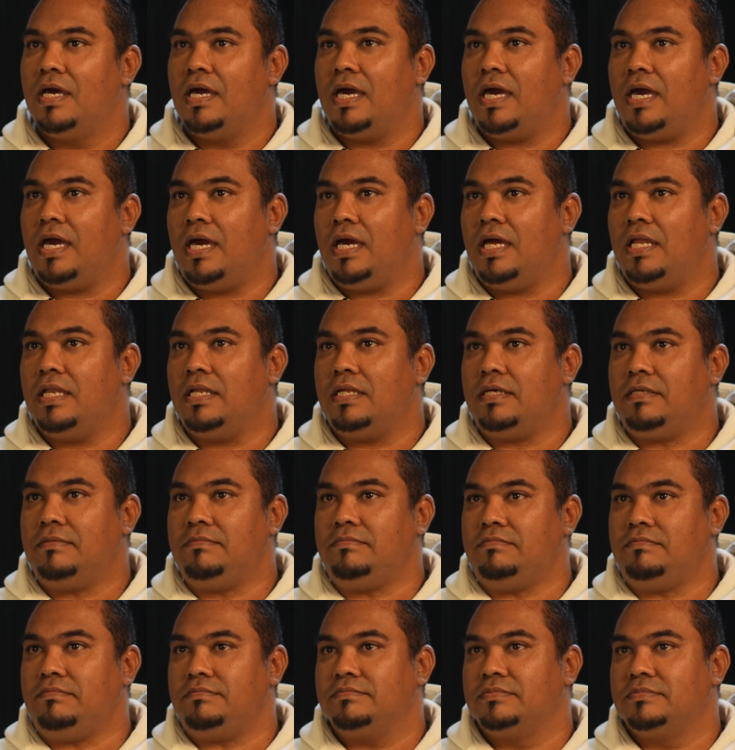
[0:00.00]
and
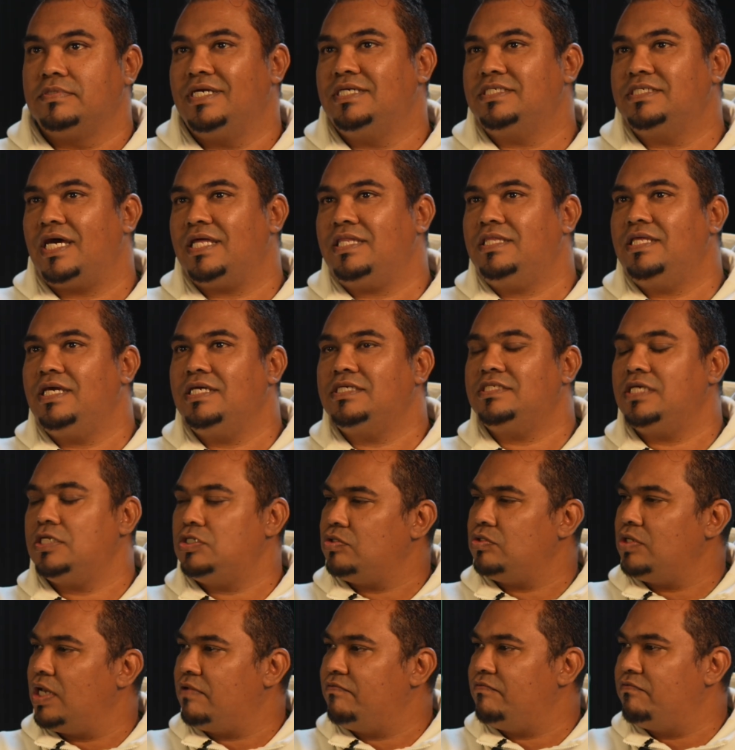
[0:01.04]
these are things that you
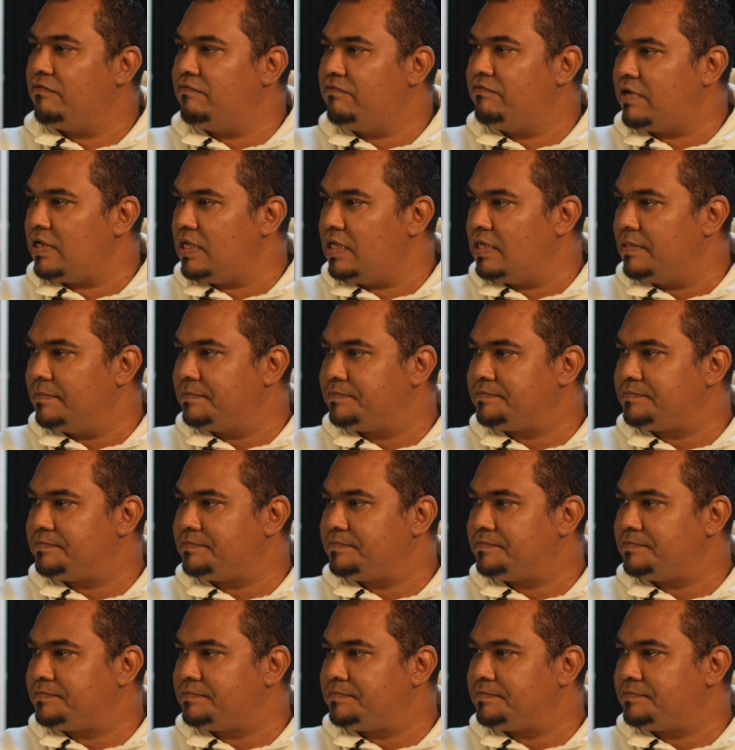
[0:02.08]
get for free.